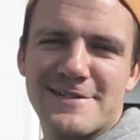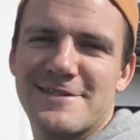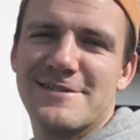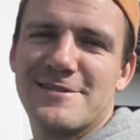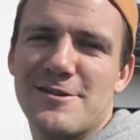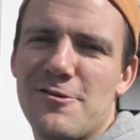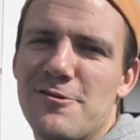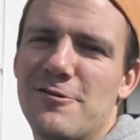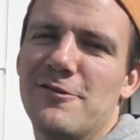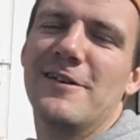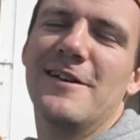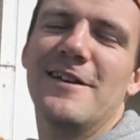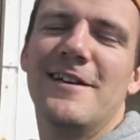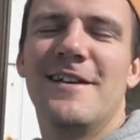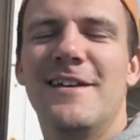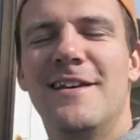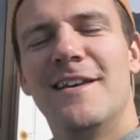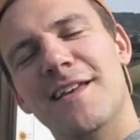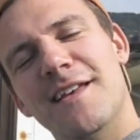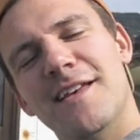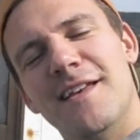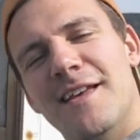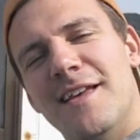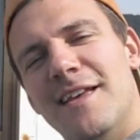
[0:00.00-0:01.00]
So
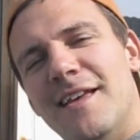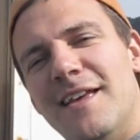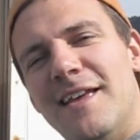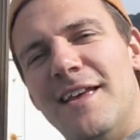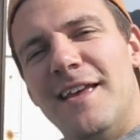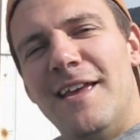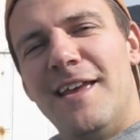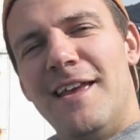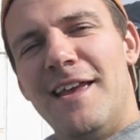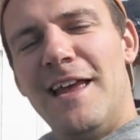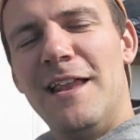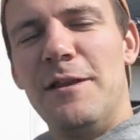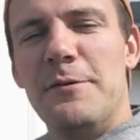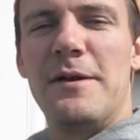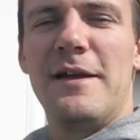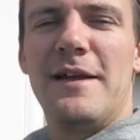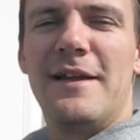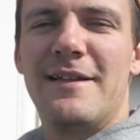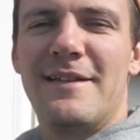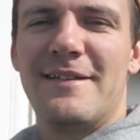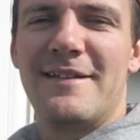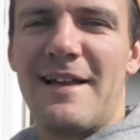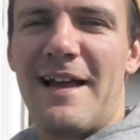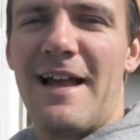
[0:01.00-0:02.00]
anyway,
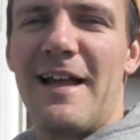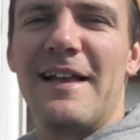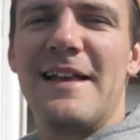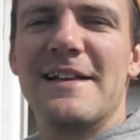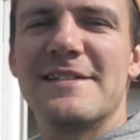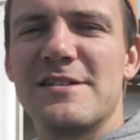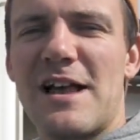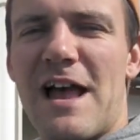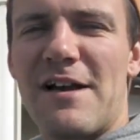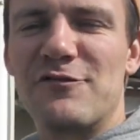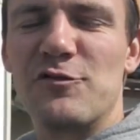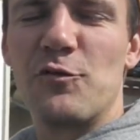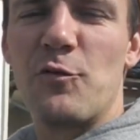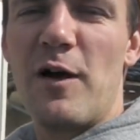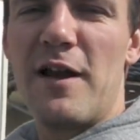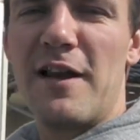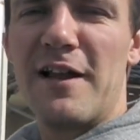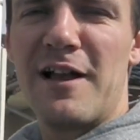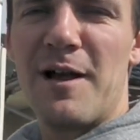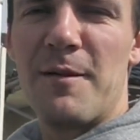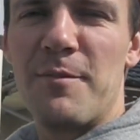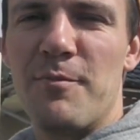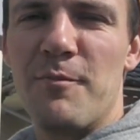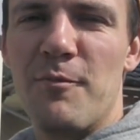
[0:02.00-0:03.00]
I guess I'll have to wait a
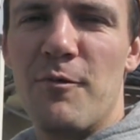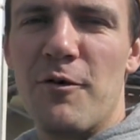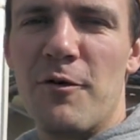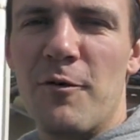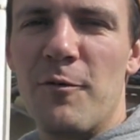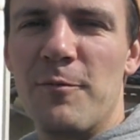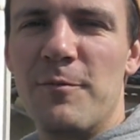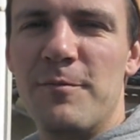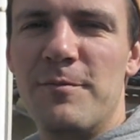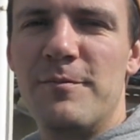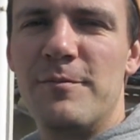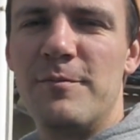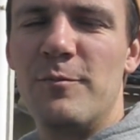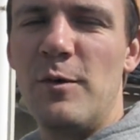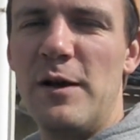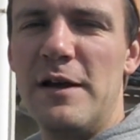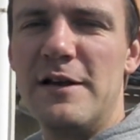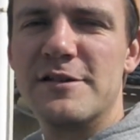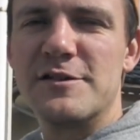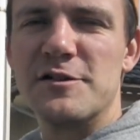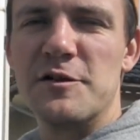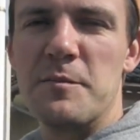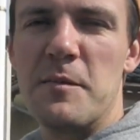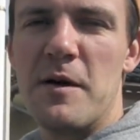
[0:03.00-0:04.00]
couple more
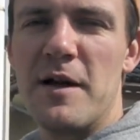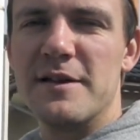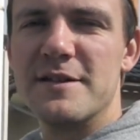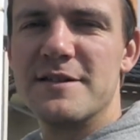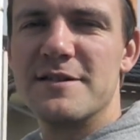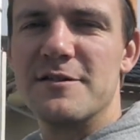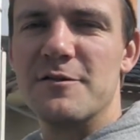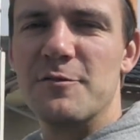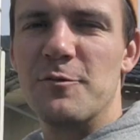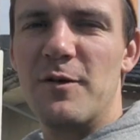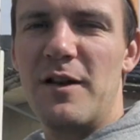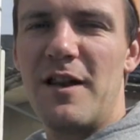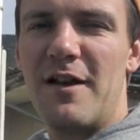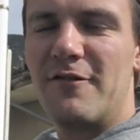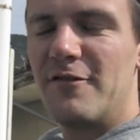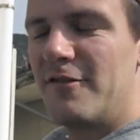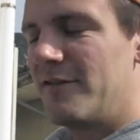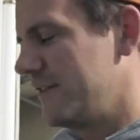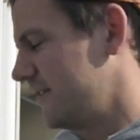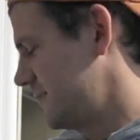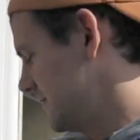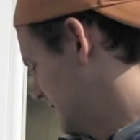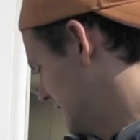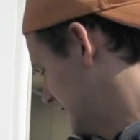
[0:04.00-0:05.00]
weeks or months or whatever
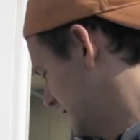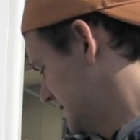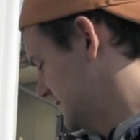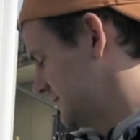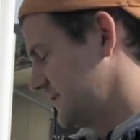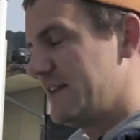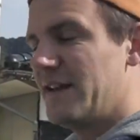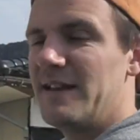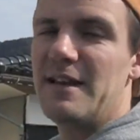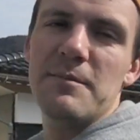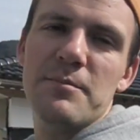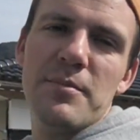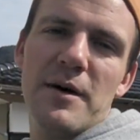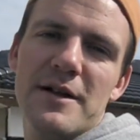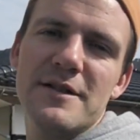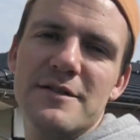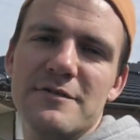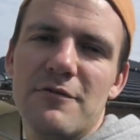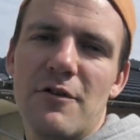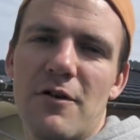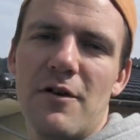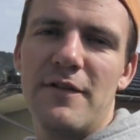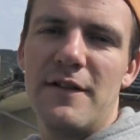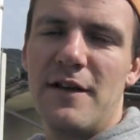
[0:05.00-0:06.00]
until I see any buds
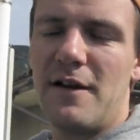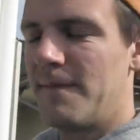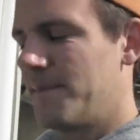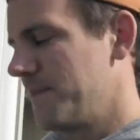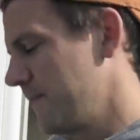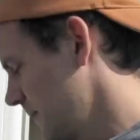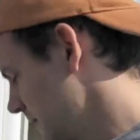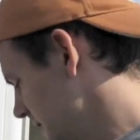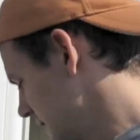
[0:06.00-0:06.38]
growing there.